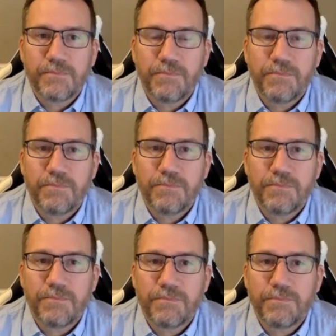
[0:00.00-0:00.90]

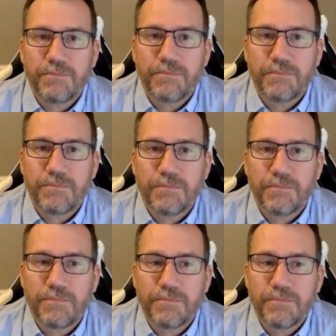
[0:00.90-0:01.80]

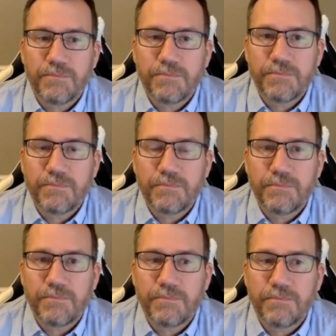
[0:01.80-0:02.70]

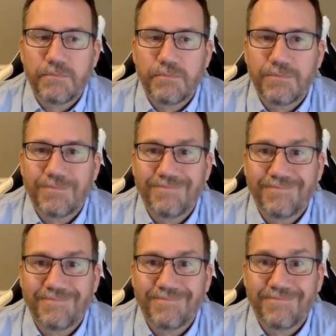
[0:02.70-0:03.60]

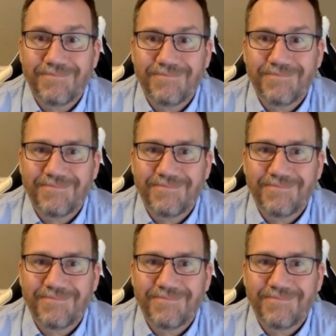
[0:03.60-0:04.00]
No words are spoken by the person on screen.